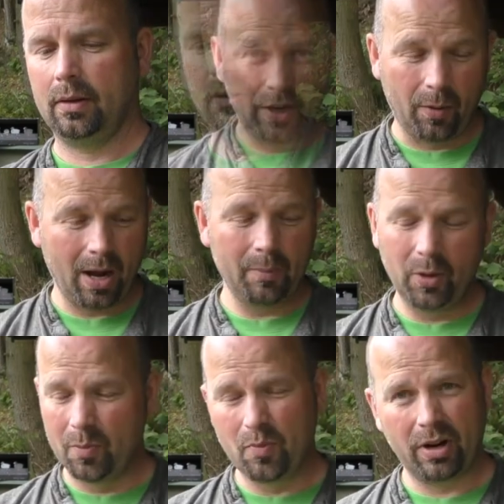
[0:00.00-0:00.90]
Now, I'm
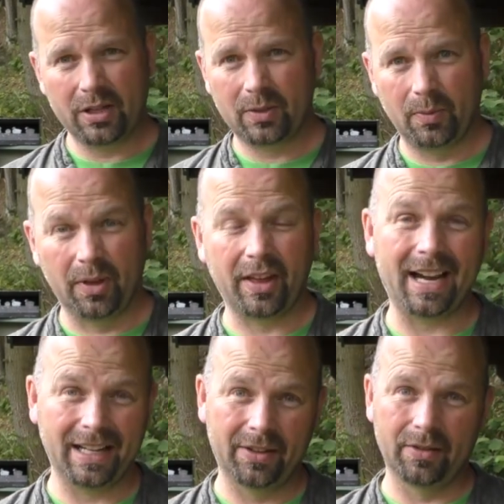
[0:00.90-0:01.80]
not impressed with
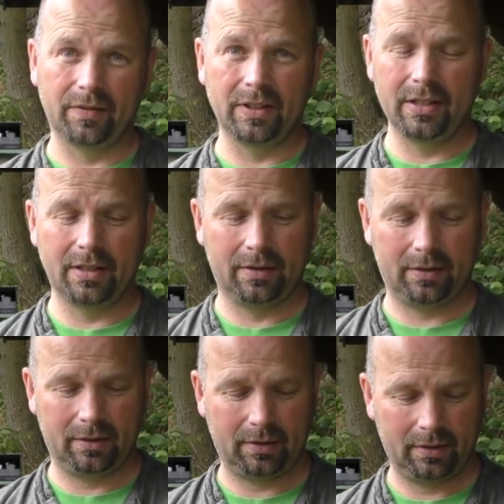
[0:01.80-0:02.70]
either of these.
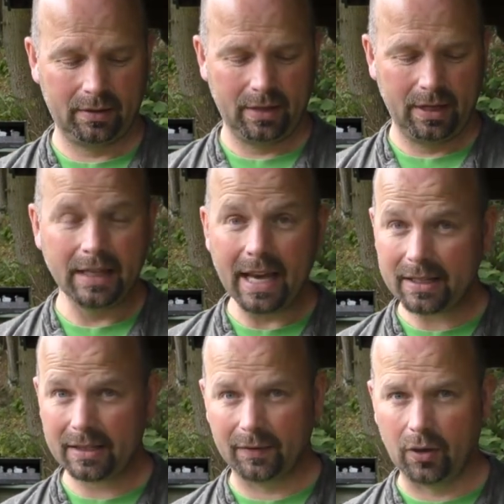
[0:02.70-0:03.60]

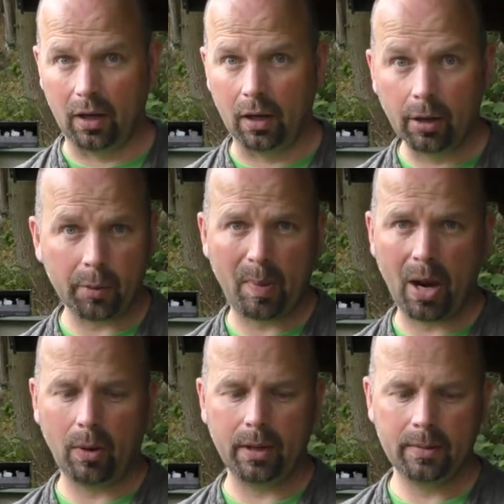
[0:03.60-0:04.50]
Yes, they've got a lot of
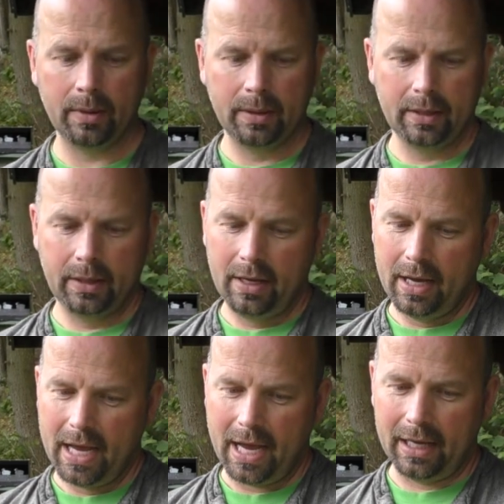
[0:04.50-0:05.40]
power,
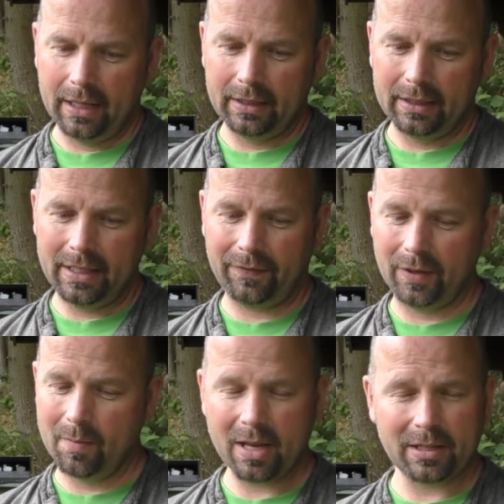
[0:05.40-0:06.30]
and
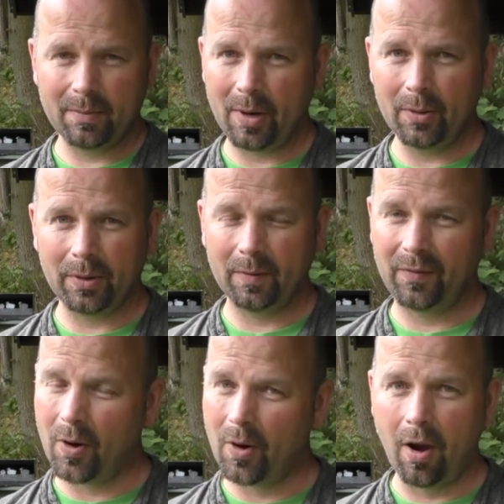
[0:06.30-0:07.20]
if you're messing about with them
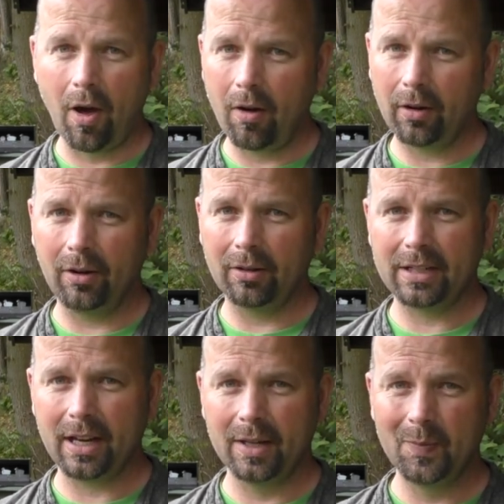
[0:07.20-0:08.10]
for a long, long
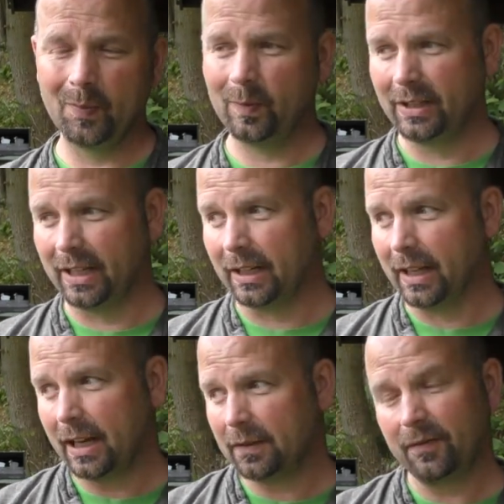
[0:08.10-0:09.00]
time, you can
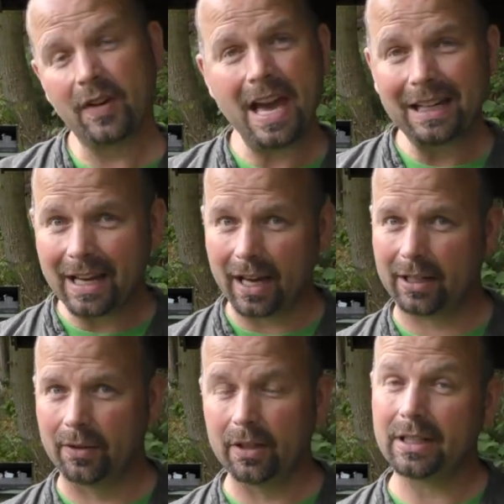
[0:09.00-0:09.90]
get fairly
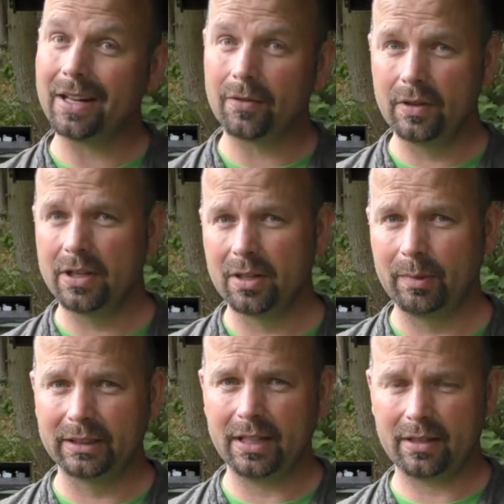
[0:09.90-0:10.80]
accurate at a
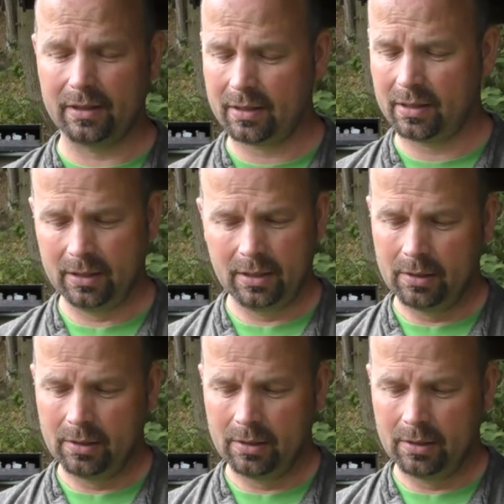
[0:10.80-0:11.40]
reasonable distance.